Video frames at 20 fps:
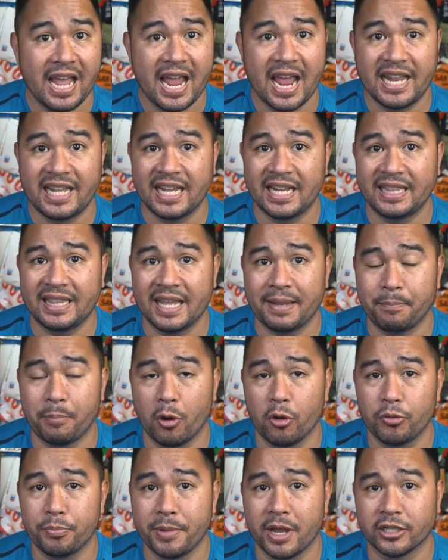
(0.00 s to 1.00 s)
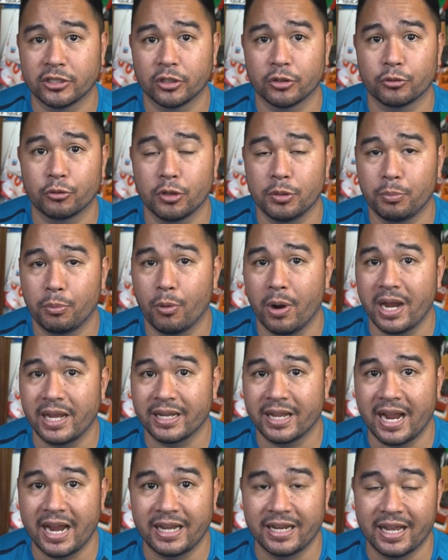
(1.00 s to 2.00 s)
It did. They both measured
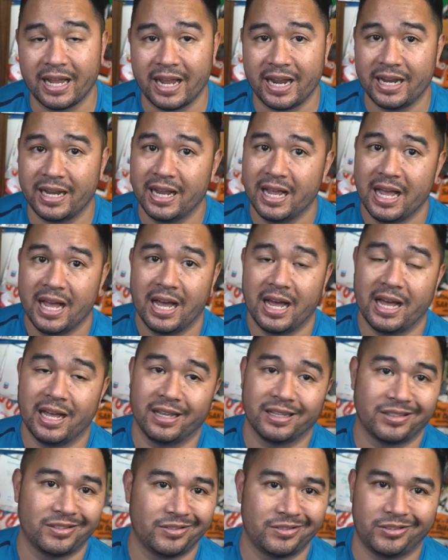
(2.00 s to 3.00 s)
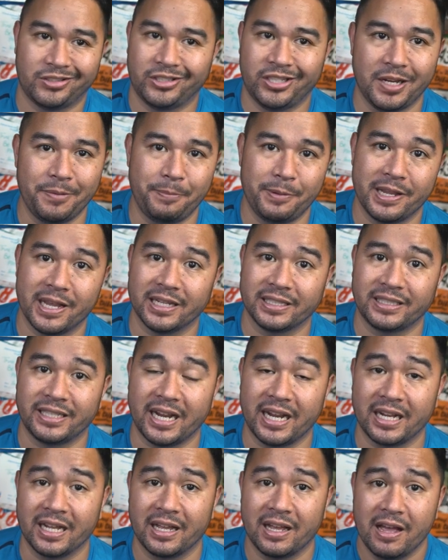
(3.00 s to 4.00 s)
3.99 GPS
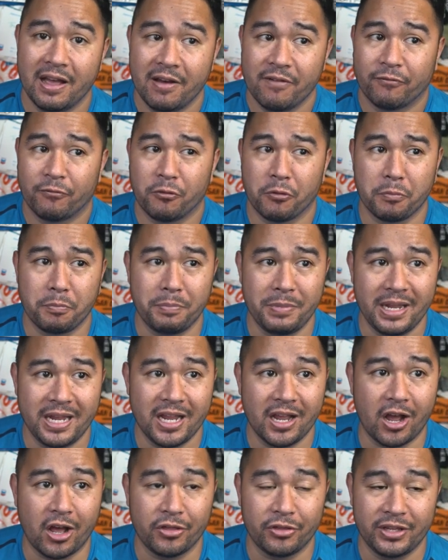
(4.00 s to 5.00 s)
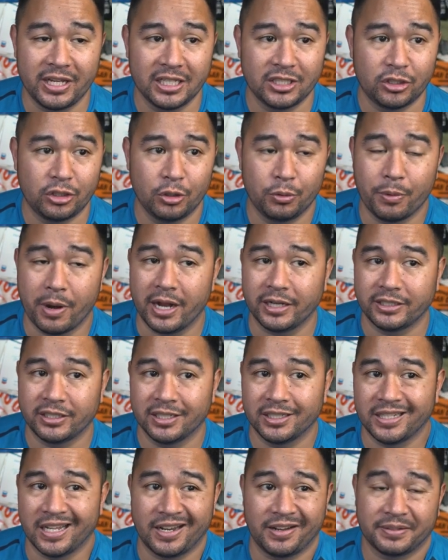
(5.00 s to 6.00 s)
data. For me, on these two
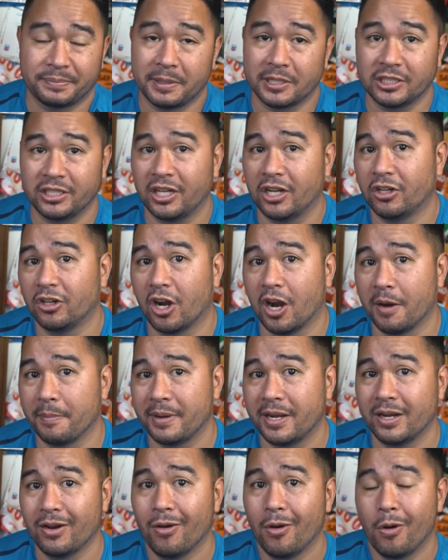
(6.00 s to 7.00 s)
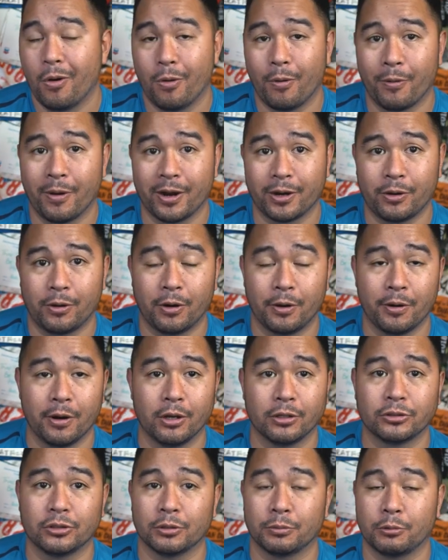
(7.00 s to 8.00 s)
watches, and especially a Garmin or a
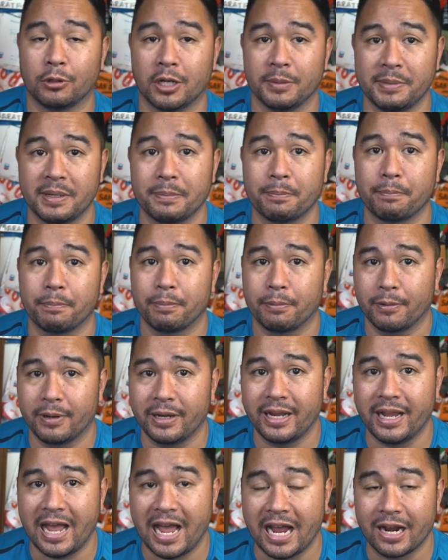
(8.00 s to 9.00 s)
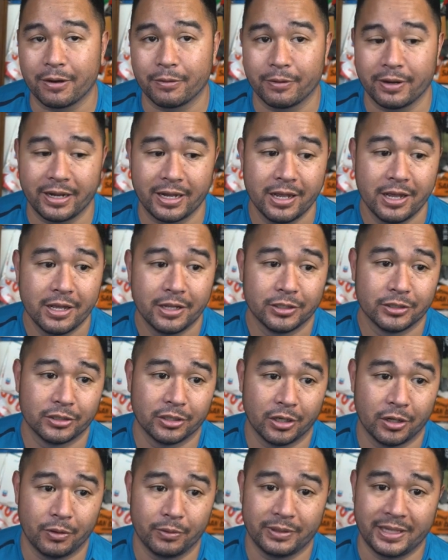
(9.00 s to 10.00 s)
Koros, they're gonna be pretty accurate.
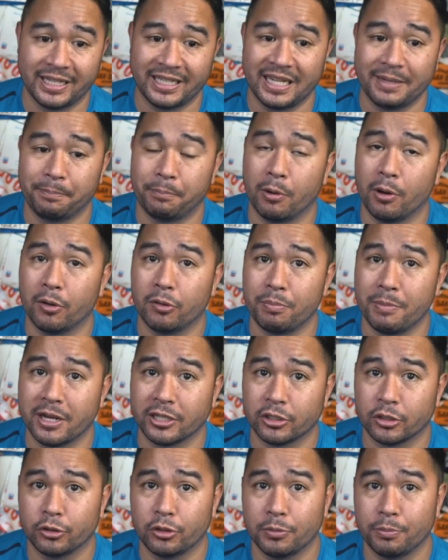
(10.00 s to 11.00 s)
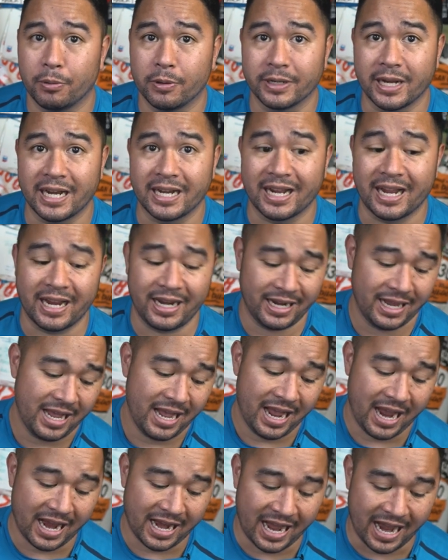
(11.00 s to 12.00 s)
So they did both measure 3.99
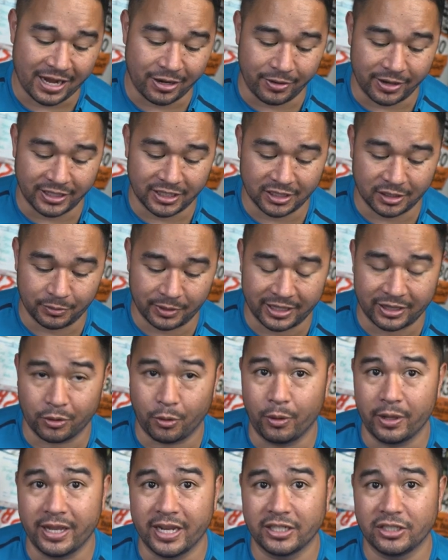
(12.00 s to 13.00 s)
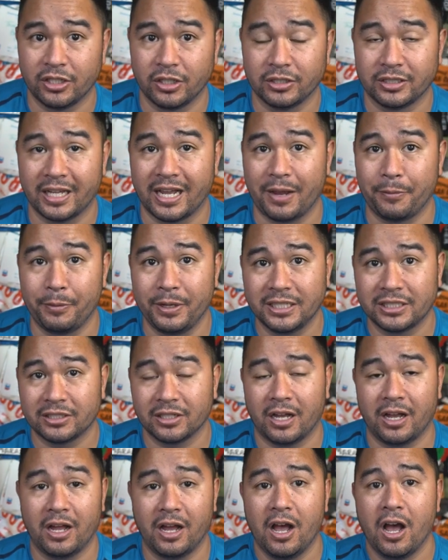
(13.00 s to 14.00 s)
and I had no issues with that. The only issues that we
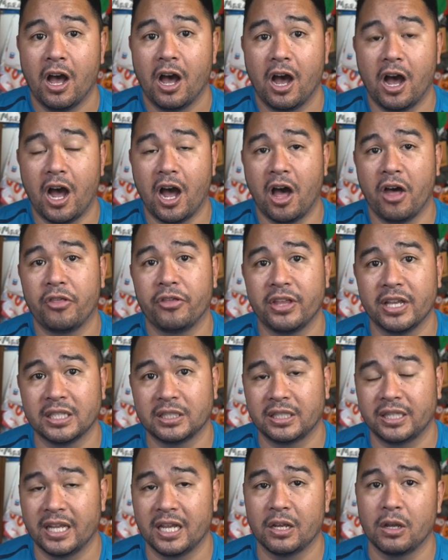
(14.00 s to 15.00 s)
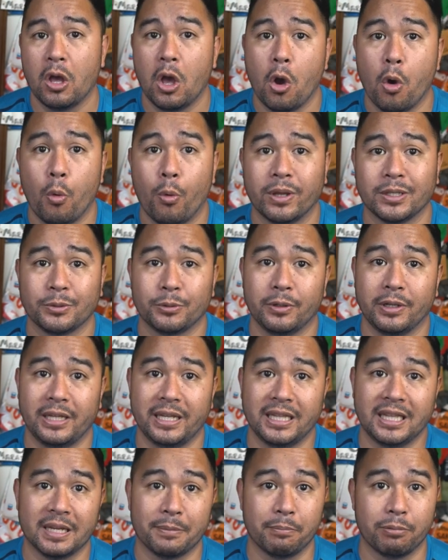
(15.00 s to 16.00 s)
saw on this thing was
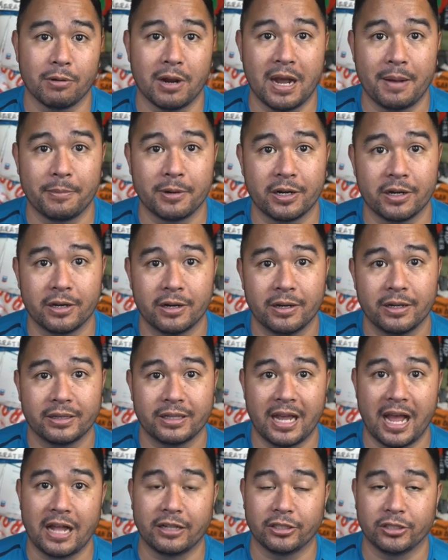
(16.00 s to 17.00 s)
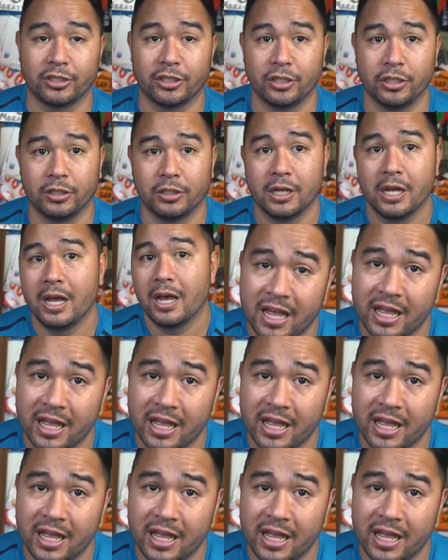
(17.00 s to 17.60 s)
really the barometer, the altitude.